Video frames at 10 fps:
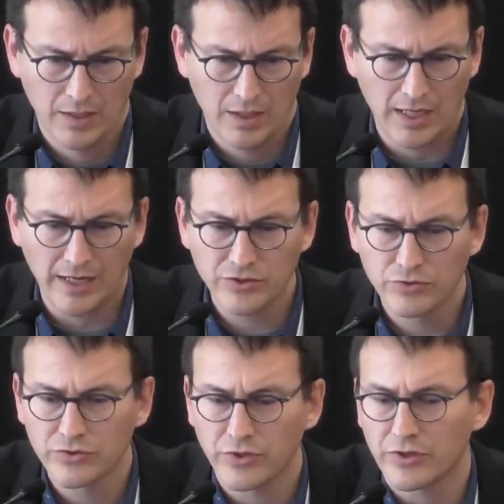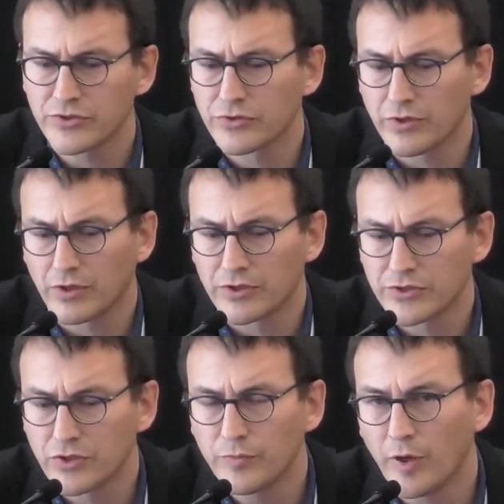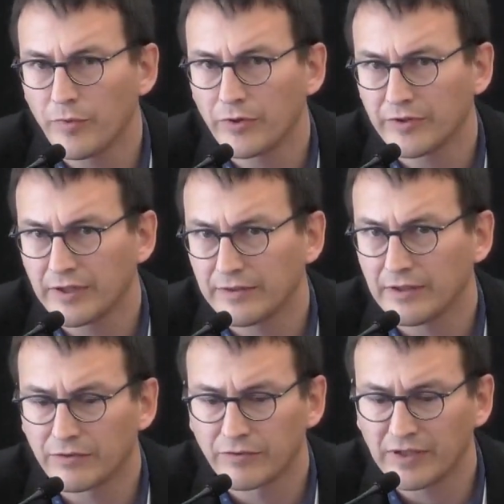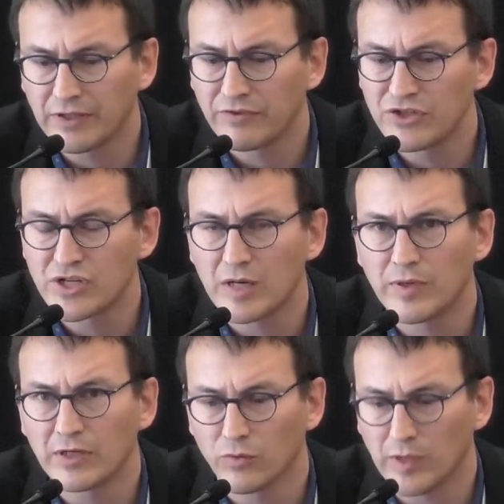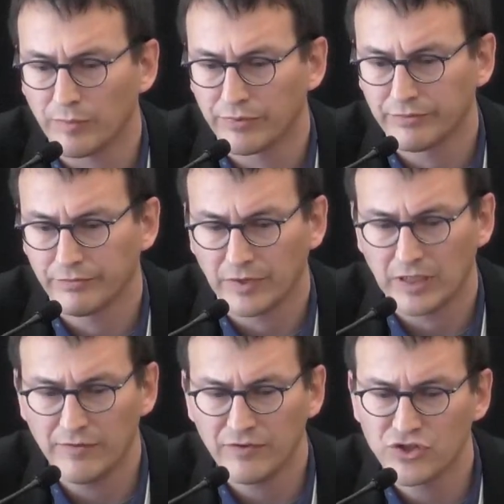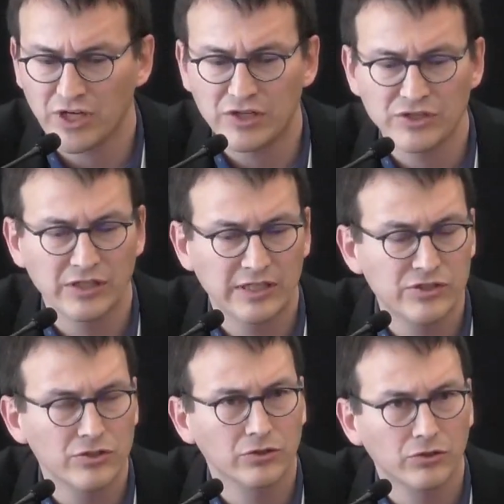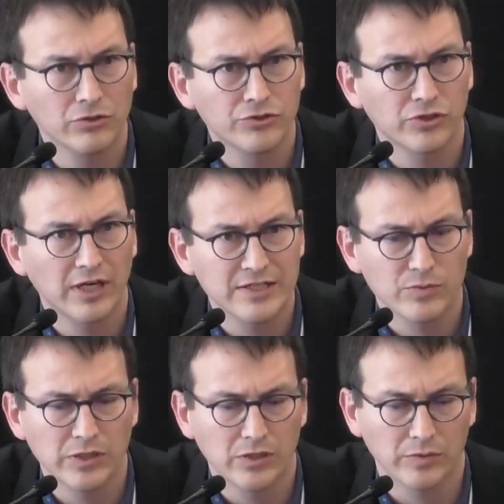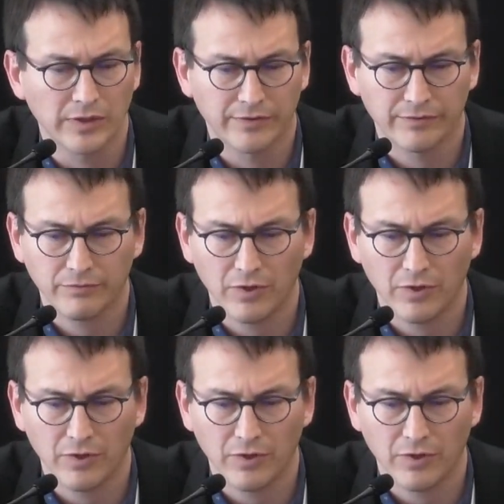AI tools are so popular that they're already reshaping the web, even changing digital culture as we know it.